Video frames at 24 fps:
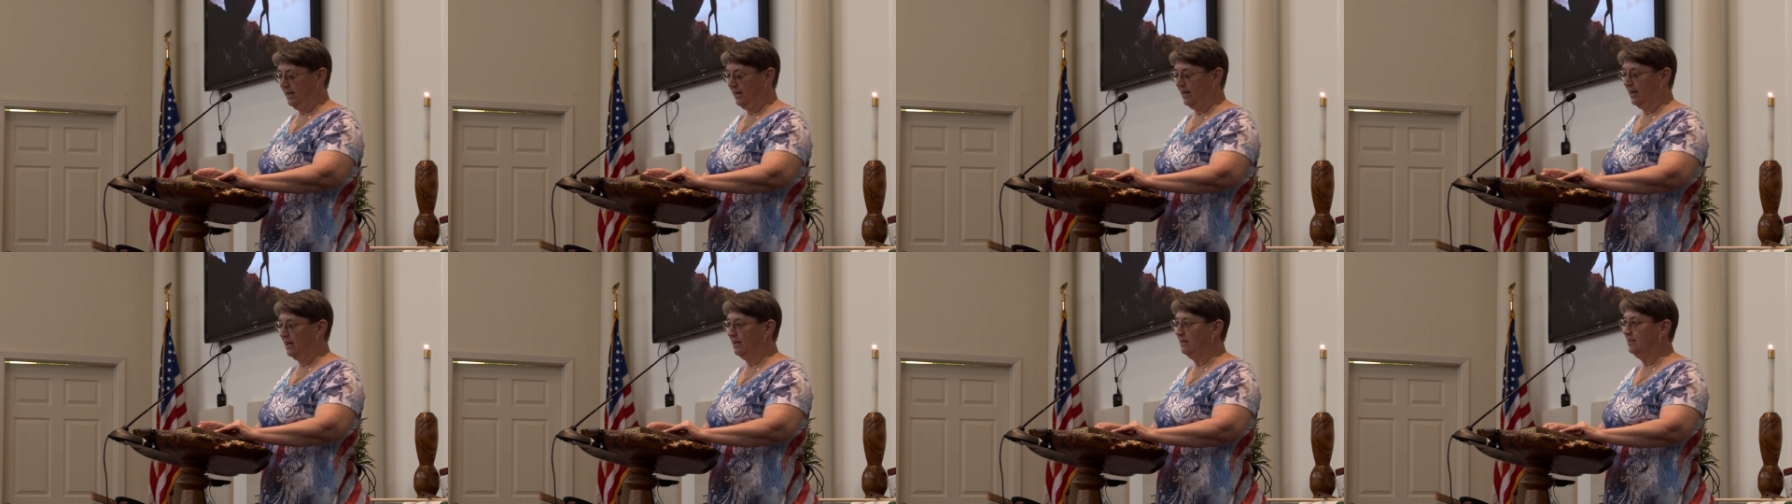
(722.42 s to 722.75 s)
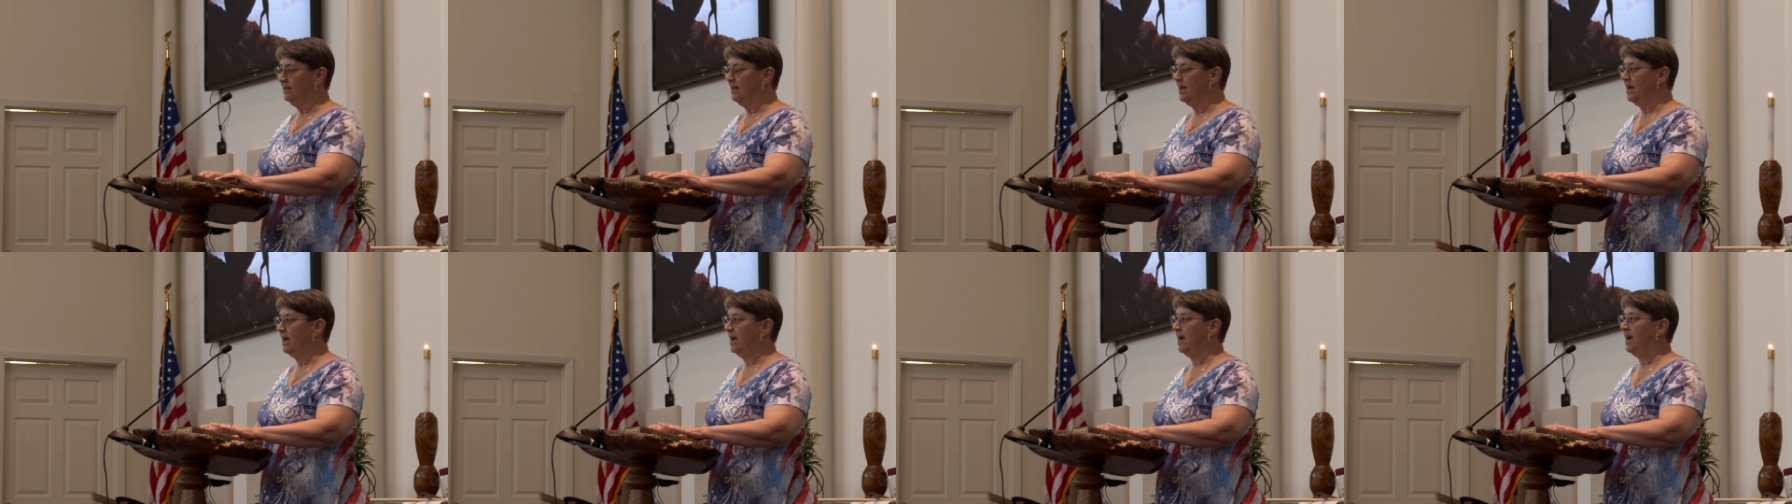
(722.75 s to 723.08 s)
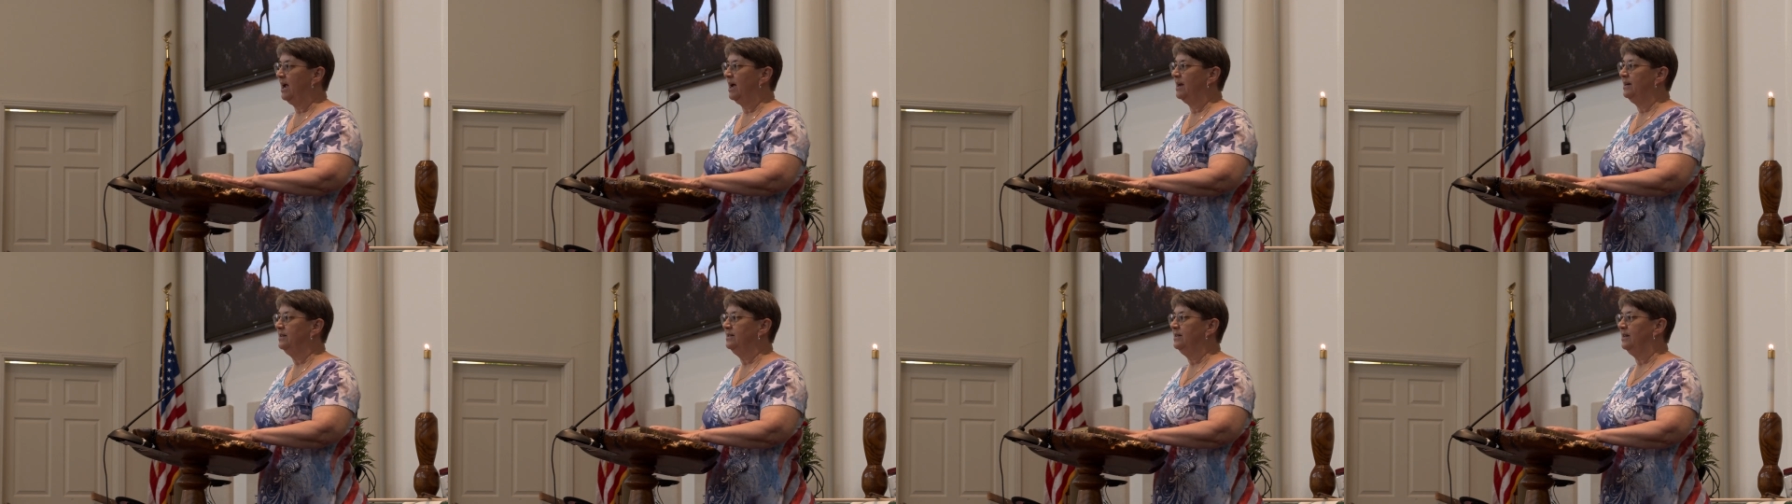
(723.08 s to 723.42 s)
and
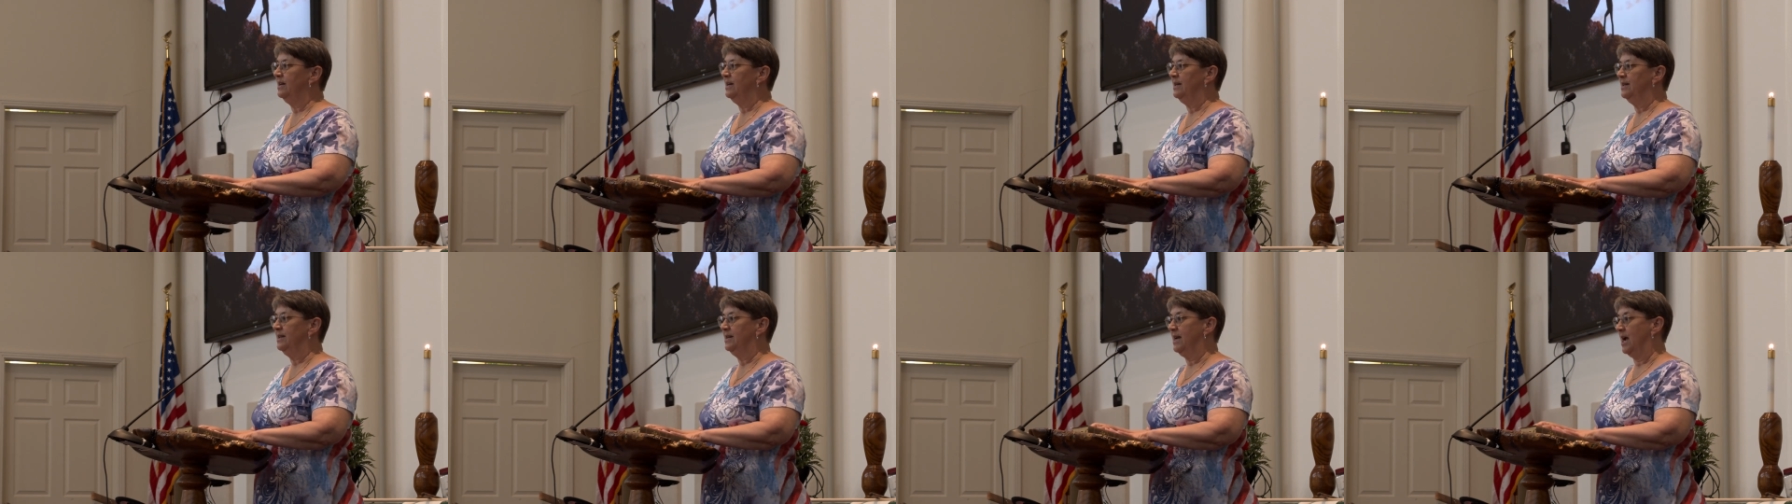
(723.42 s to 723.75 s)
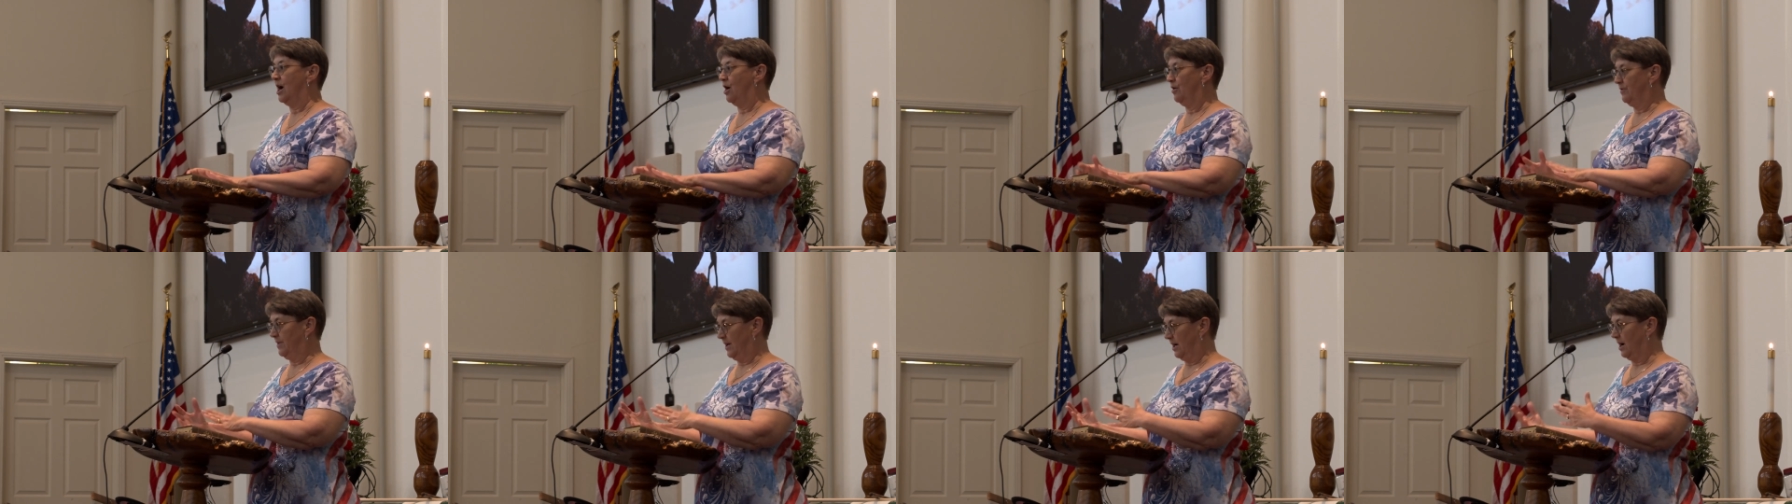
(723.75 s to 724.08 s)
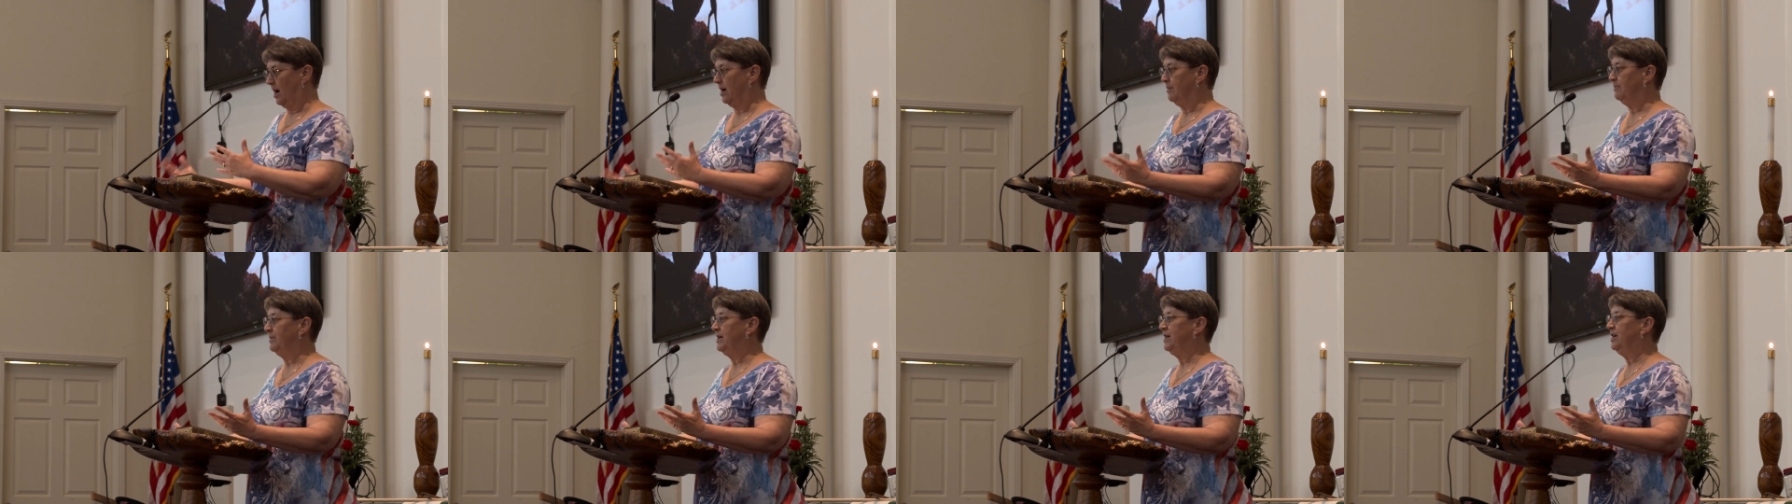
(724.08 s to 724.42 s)
and now that
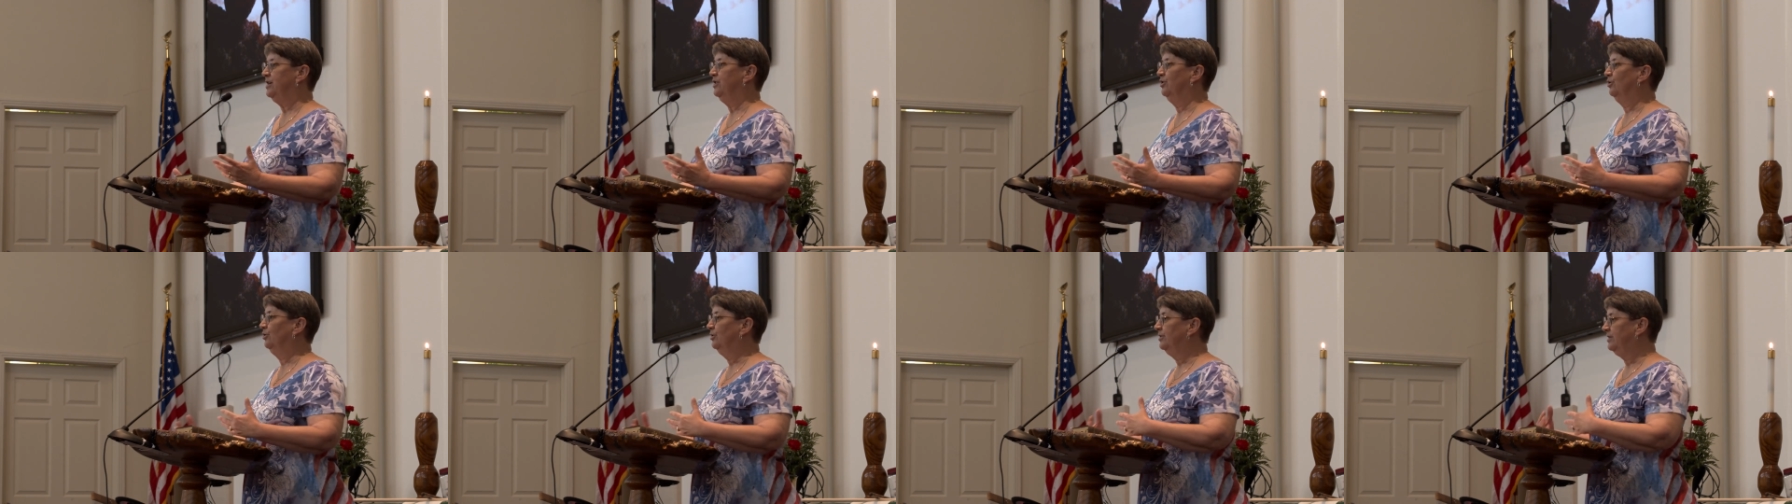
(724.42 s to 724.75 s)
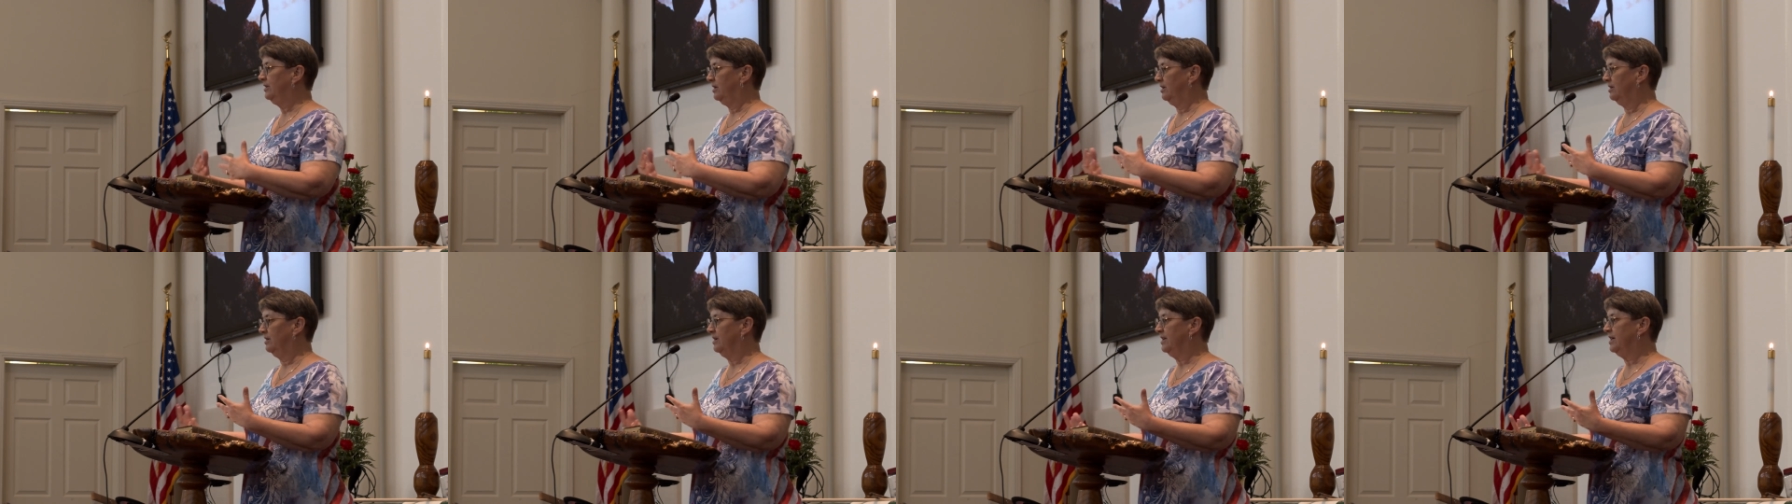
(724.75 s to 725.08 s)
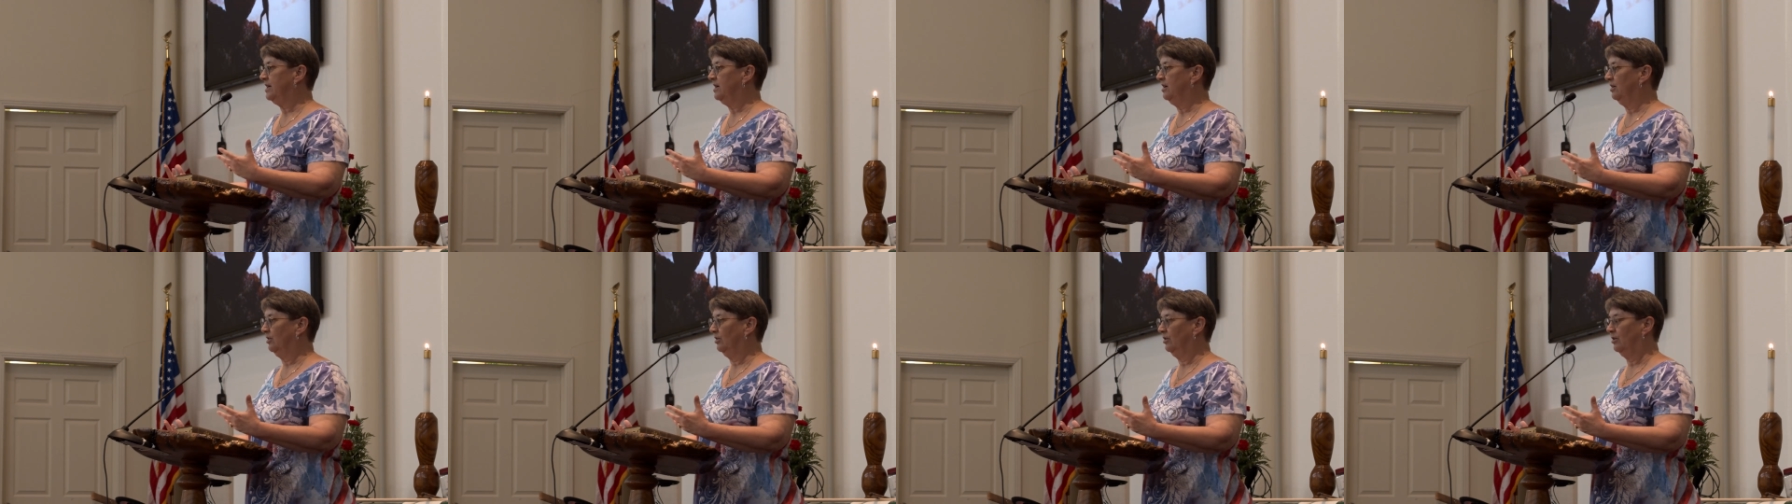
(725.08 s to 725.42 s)
I'm healed in
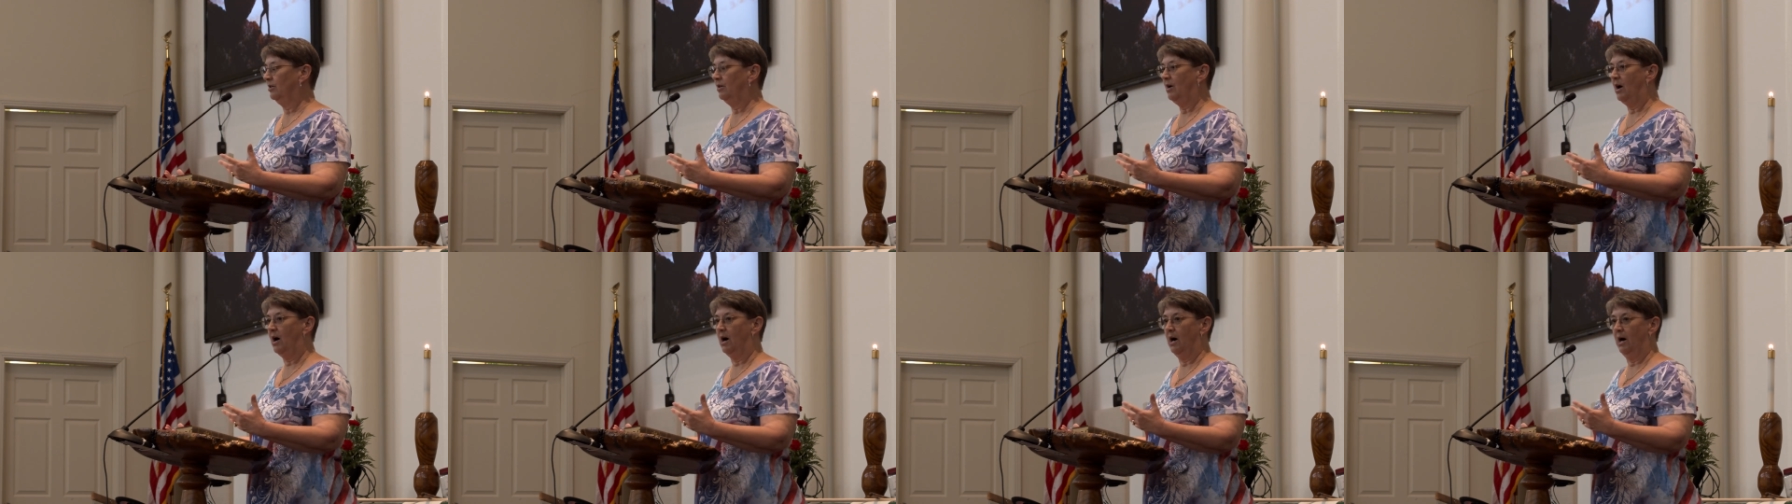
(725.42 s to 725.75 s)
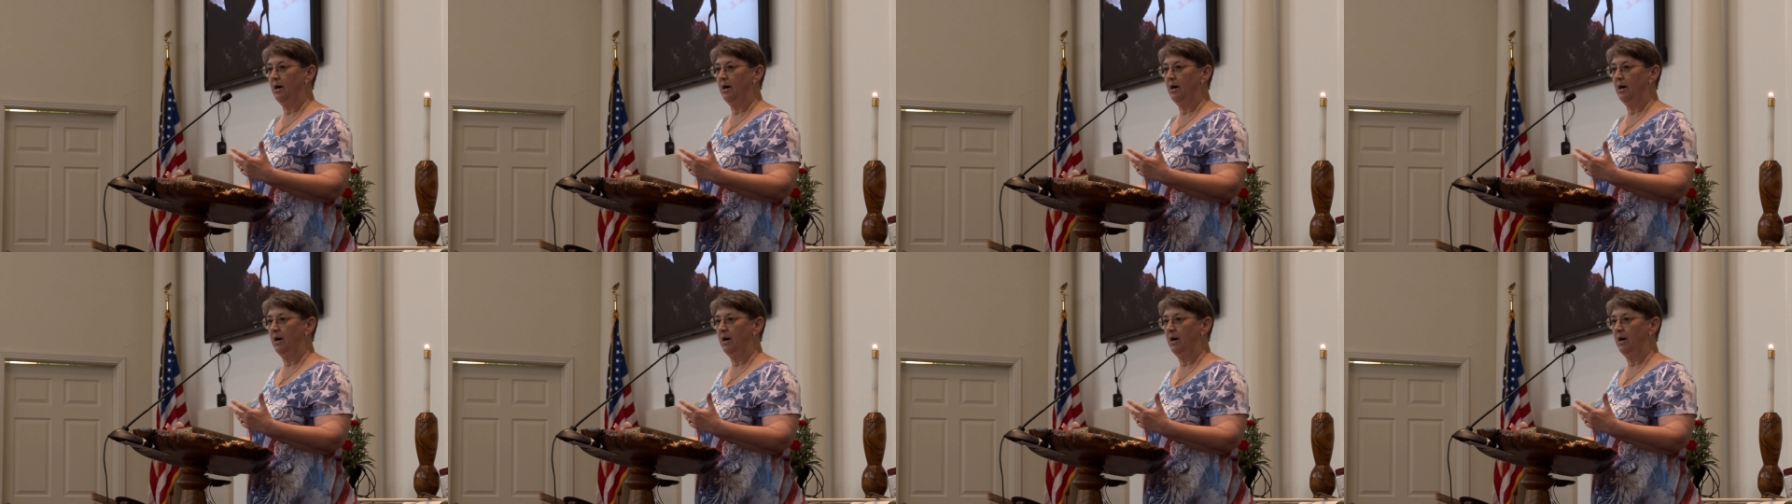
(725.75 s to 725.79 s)
here,